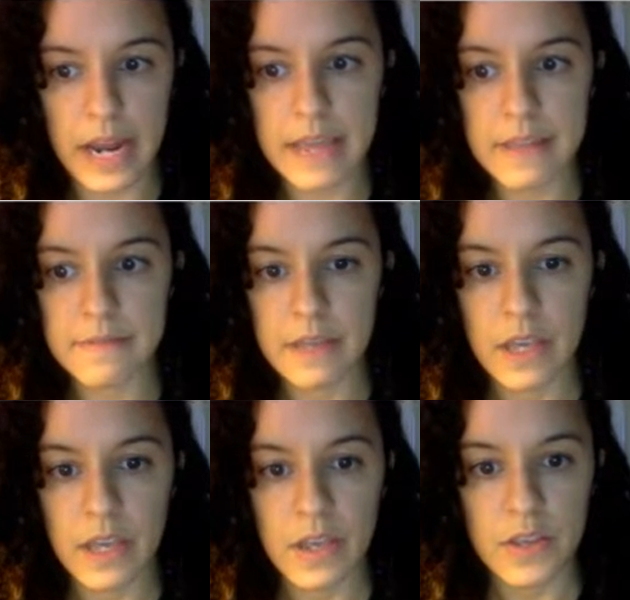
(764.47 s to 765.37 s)
All right,
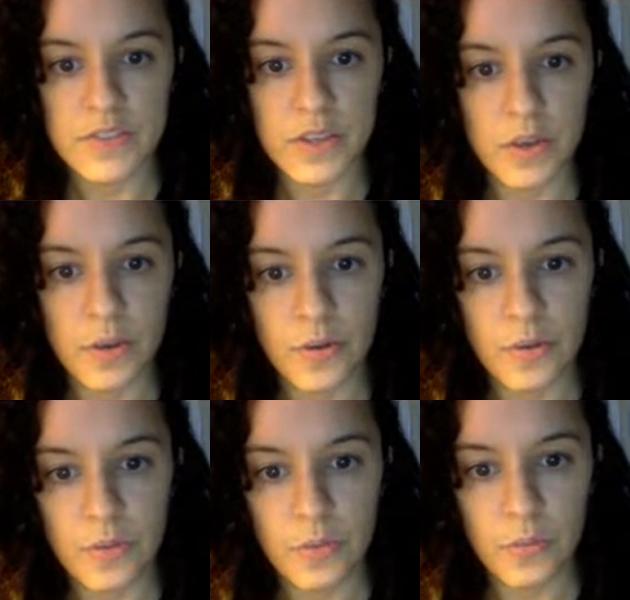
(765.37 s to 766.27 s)

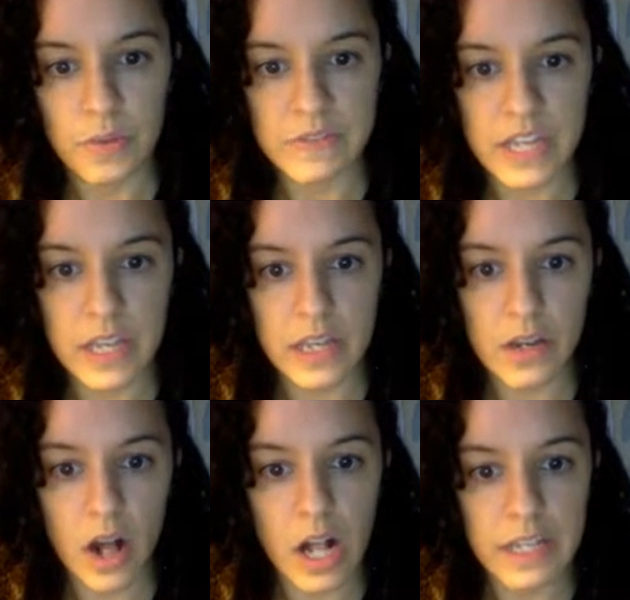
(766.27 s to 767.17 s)
so we've
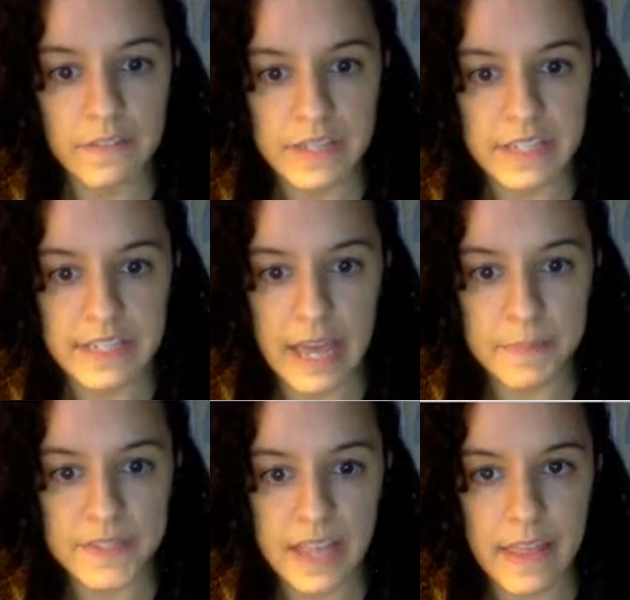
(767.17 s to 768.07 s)
done all of these
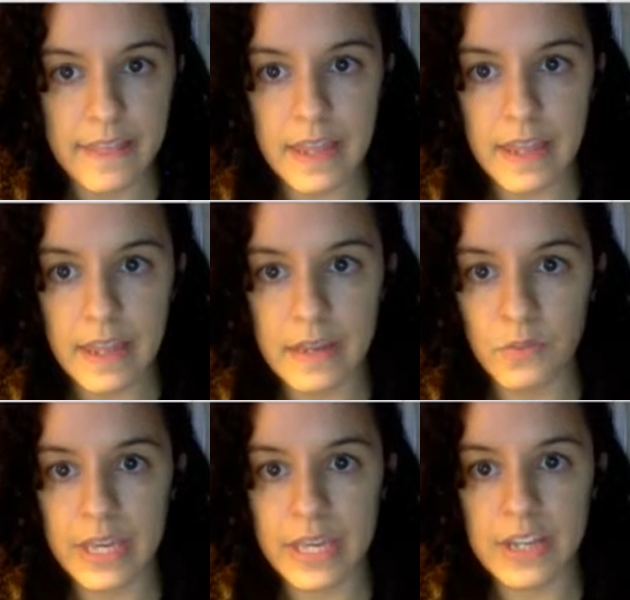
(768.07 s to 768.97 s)
steps, and
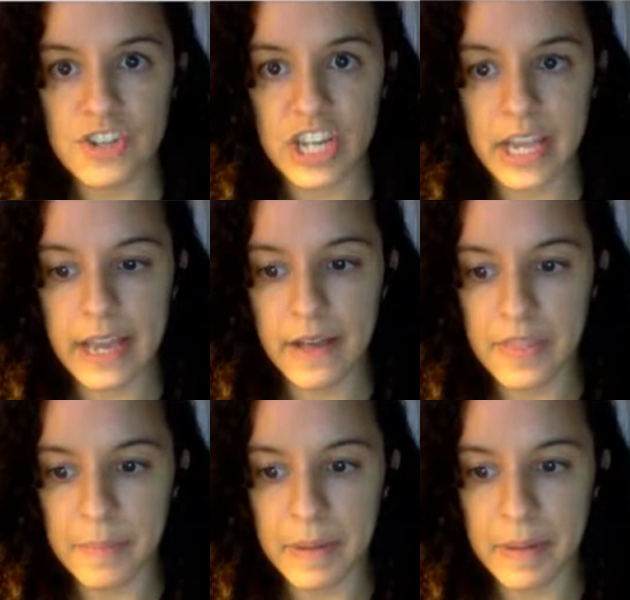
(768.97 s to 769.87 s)
then we can check out
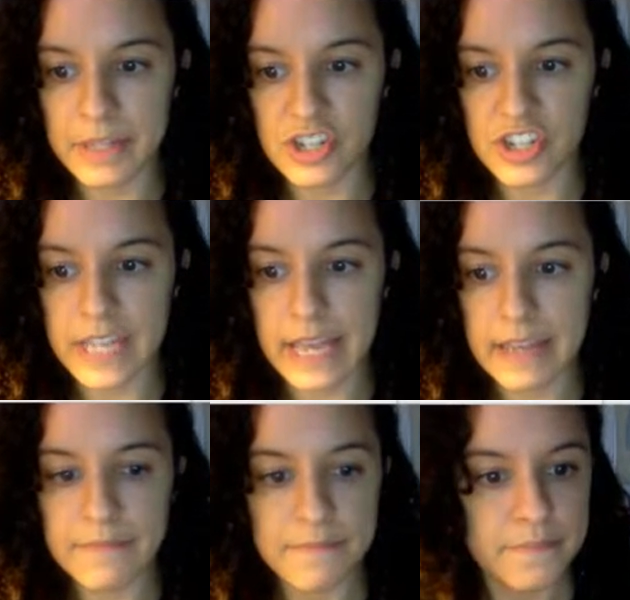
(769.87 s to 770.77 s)
the published
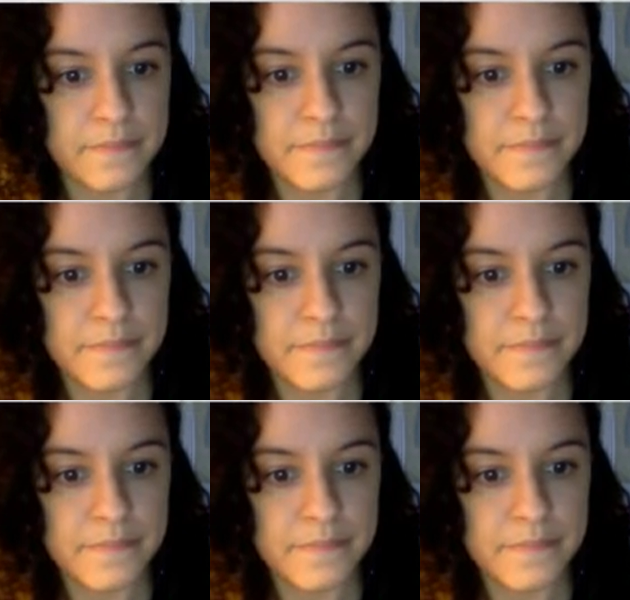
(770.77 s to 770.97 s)
site.